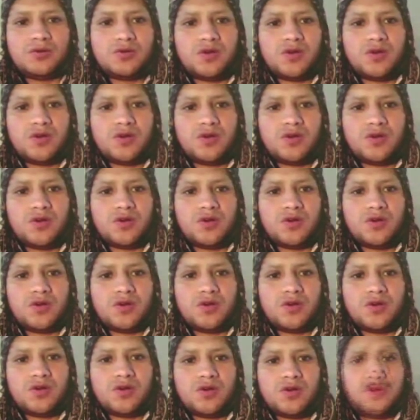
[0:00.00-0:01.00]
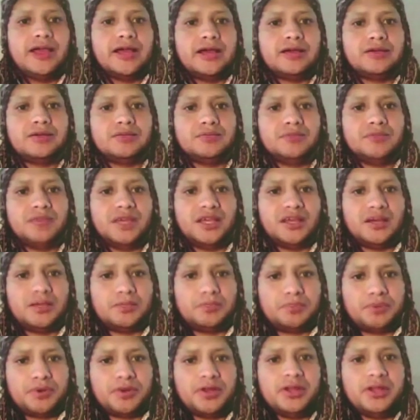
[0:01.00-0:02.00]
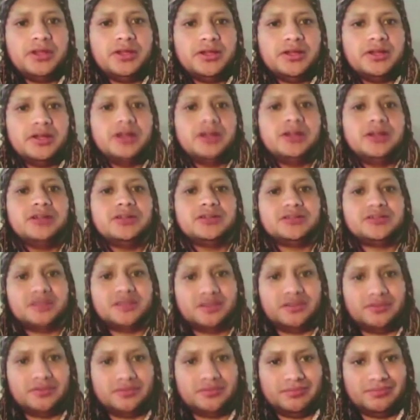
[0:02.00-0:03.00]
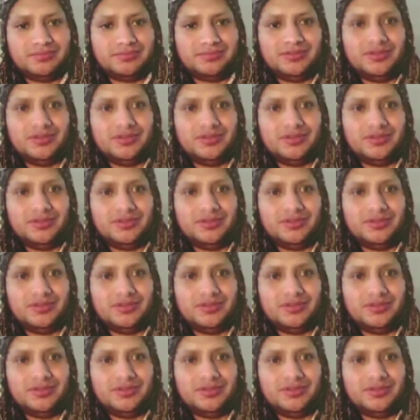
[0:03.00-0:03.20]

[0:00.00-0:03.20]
cry and make a prayers and,